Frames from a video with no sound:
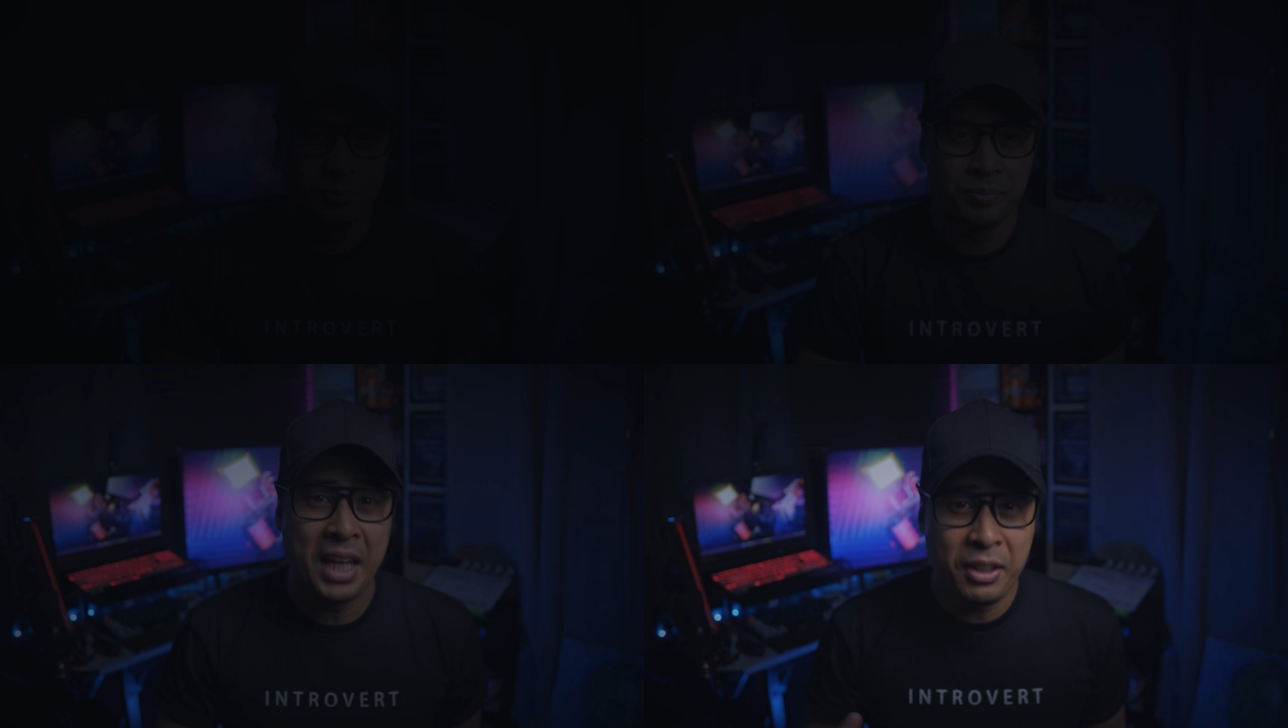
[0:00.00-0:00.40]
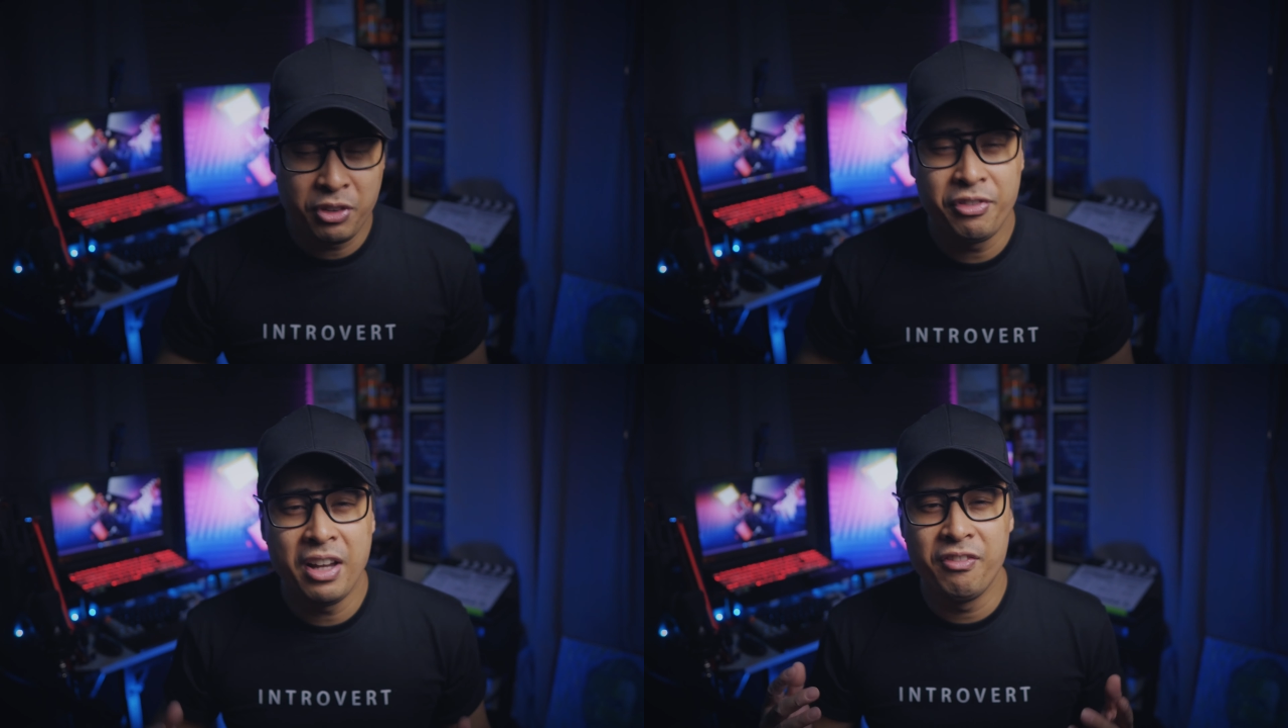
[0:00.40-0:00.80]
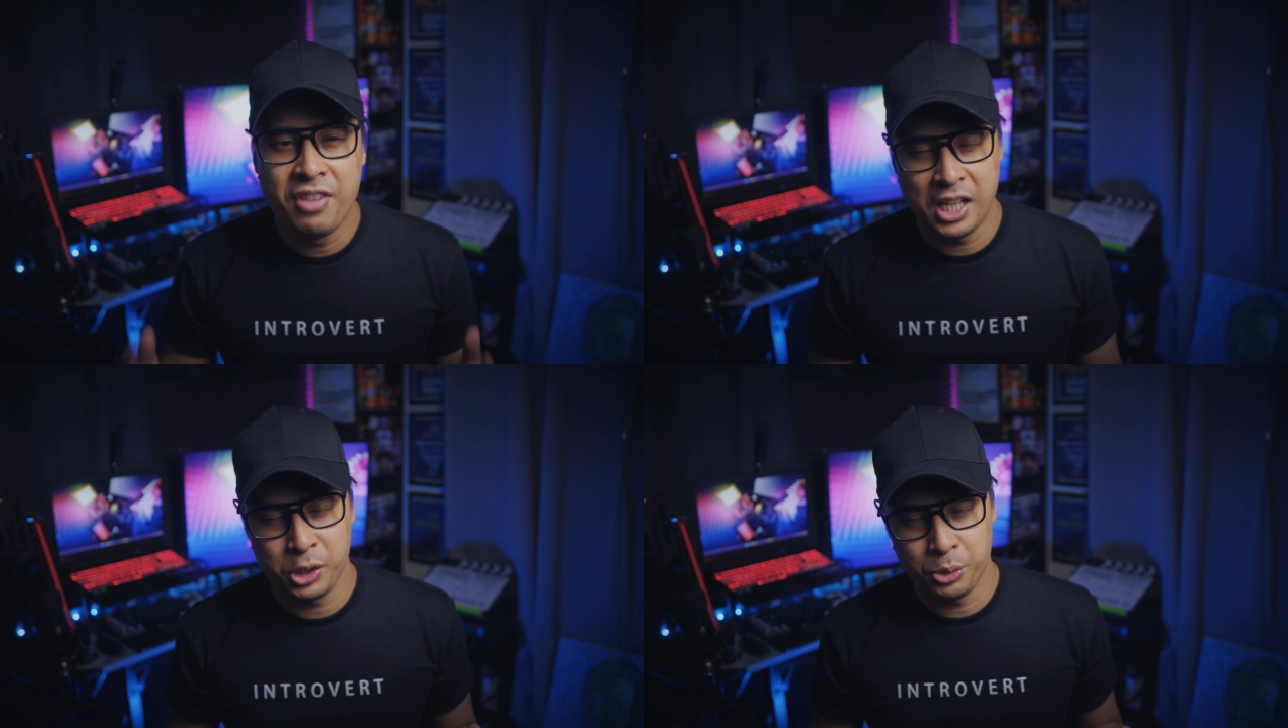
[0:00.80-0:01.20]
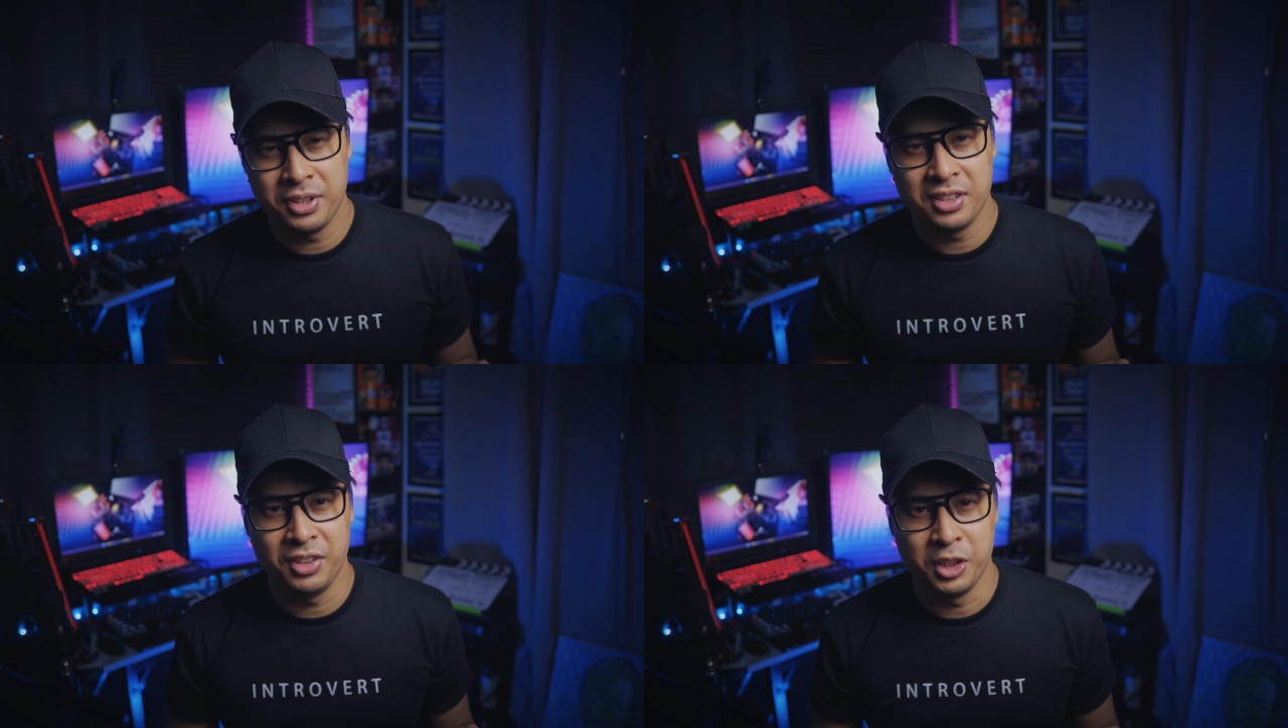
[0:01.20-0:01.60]
Hey, if you found value in
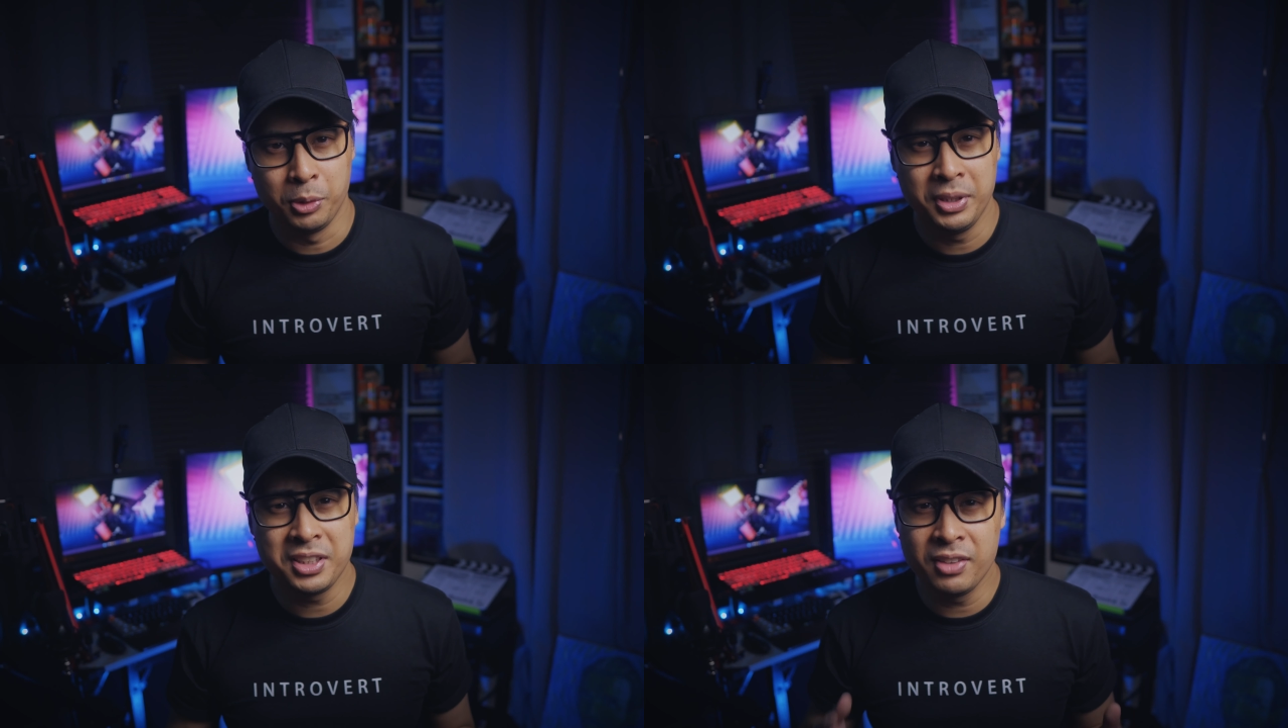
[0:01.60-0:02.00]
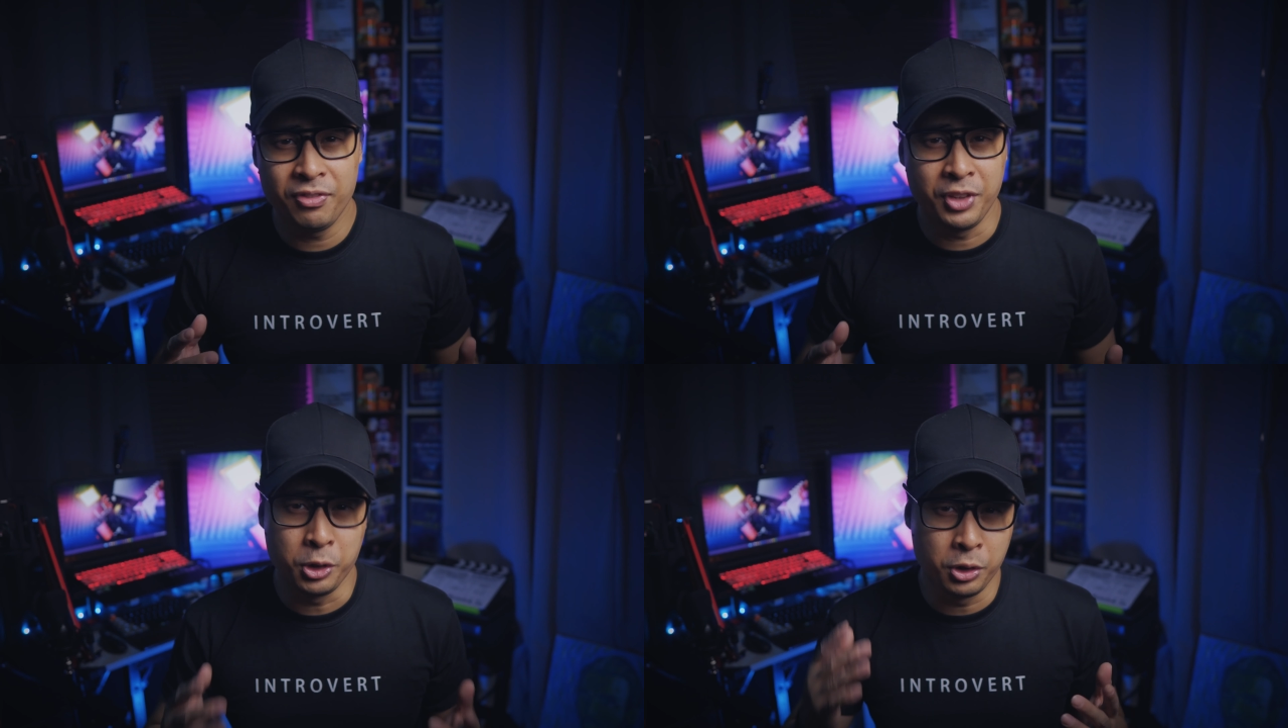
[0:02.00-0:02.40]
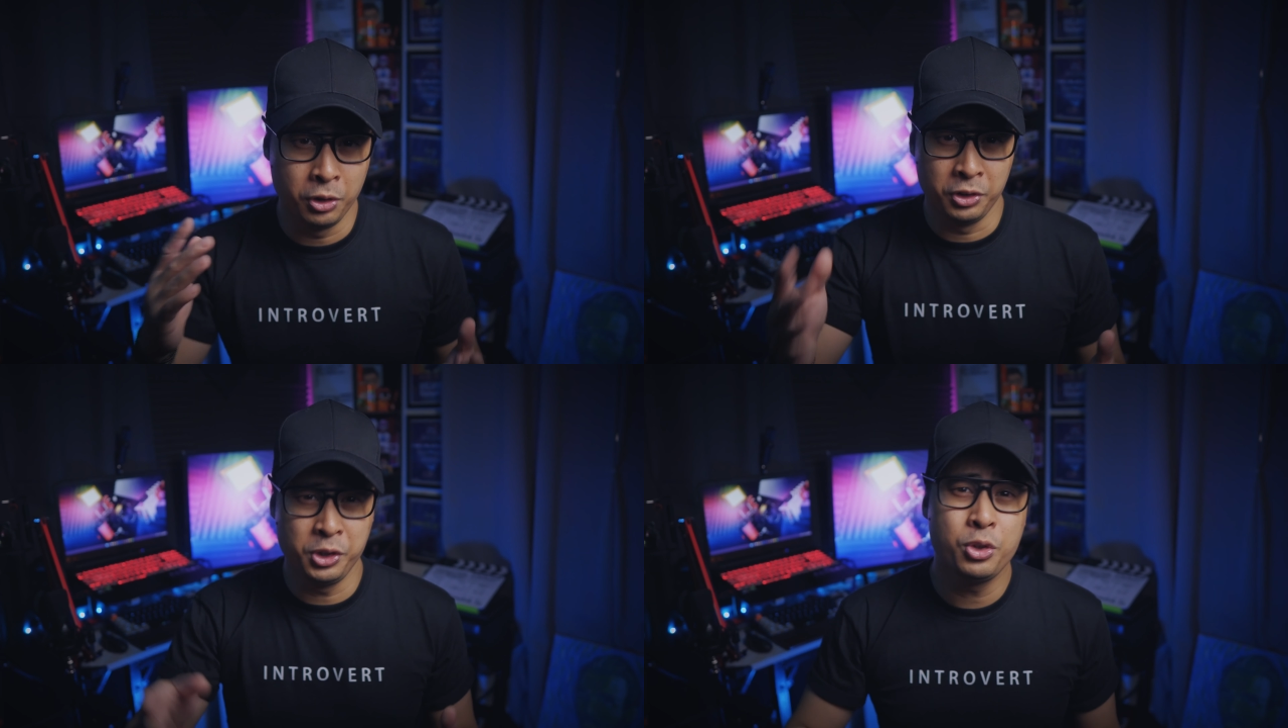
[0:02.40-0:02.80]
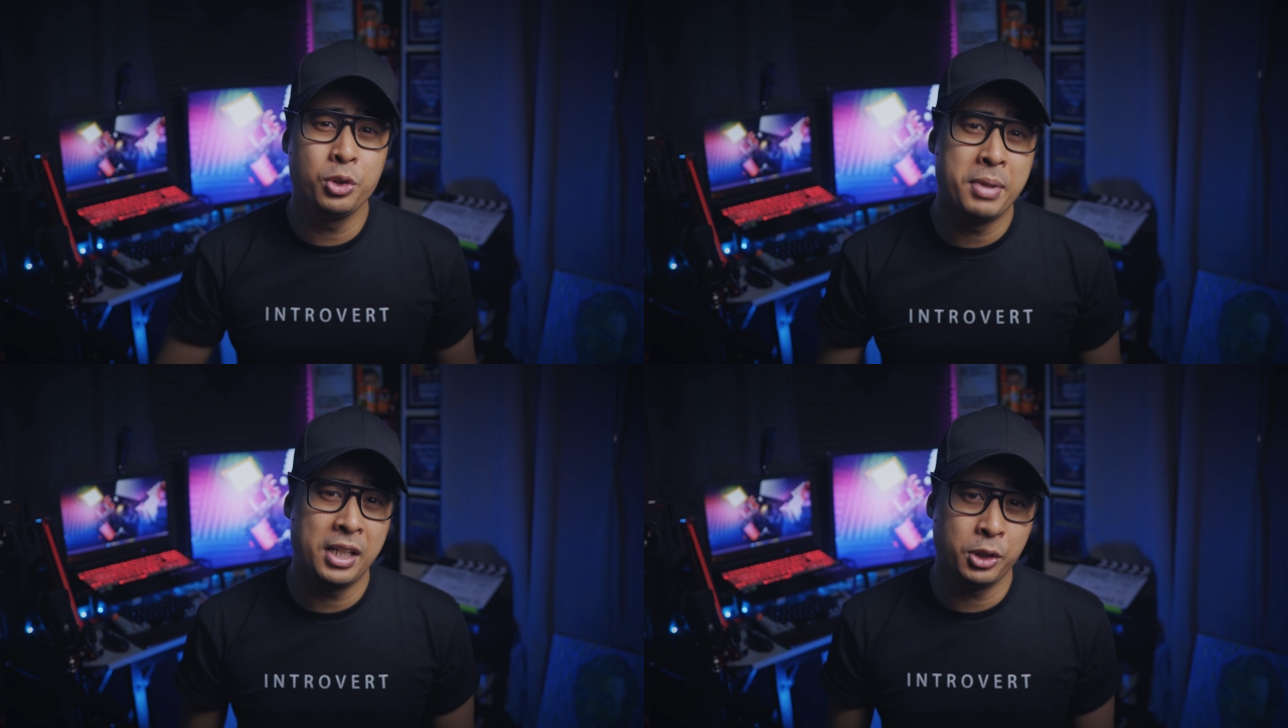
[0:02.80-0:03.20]
this video, please give the good old
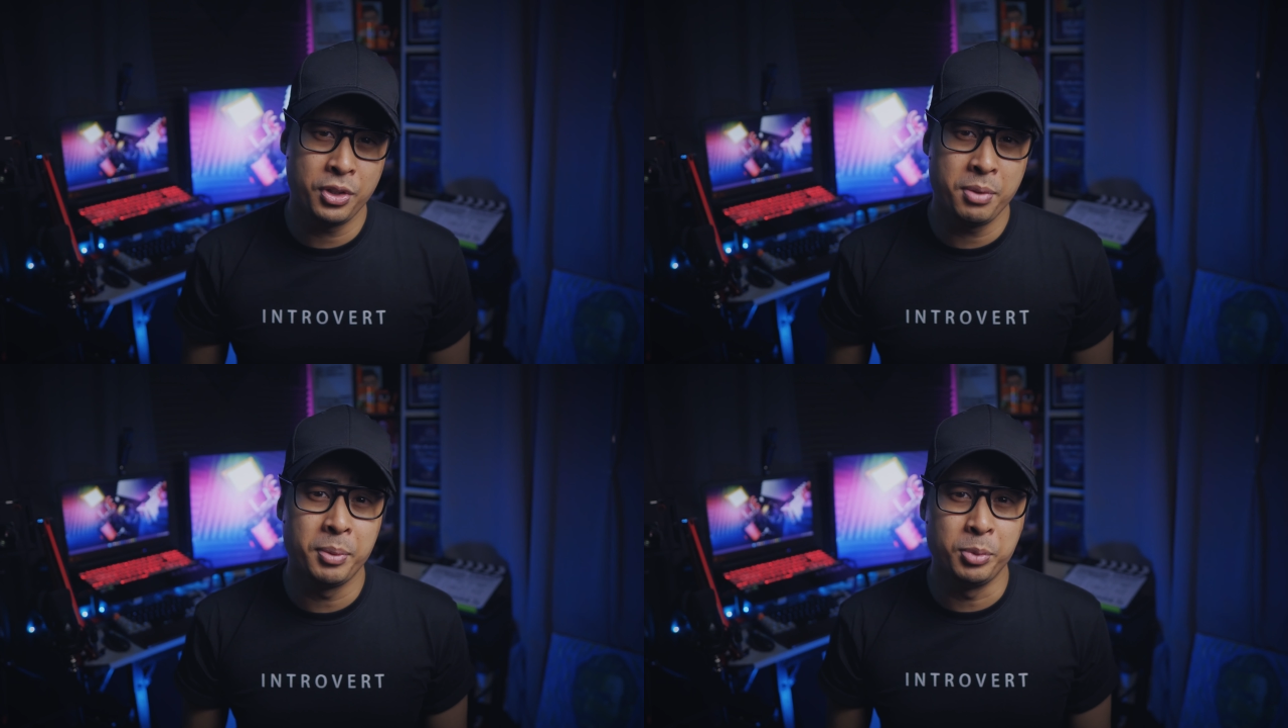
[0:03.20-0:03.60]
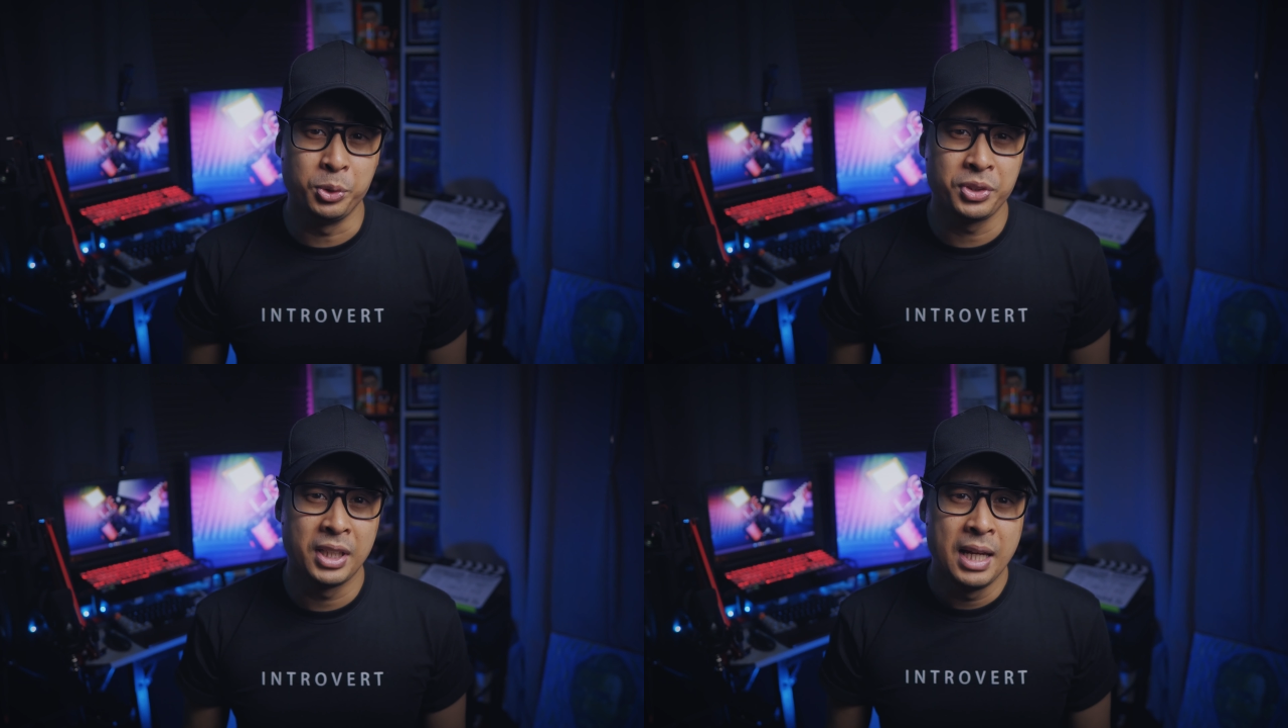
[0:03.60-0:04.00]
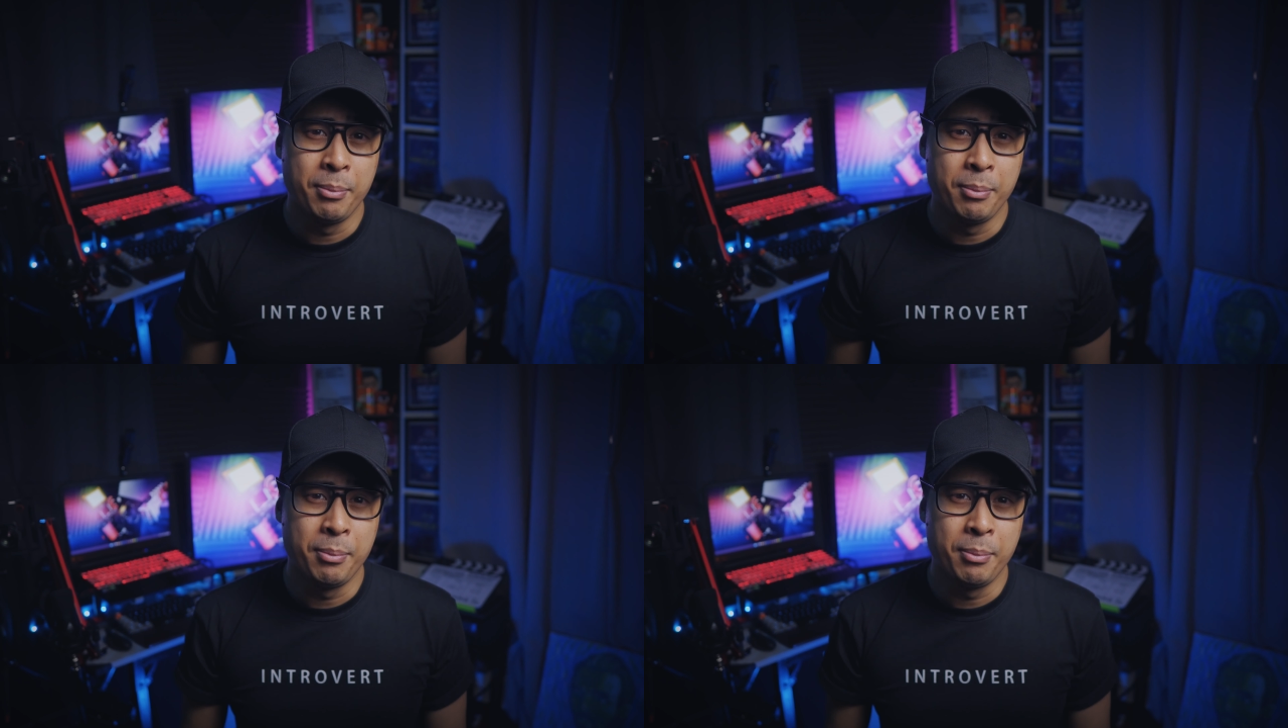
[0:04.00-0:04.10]
YouTube algorithm a boost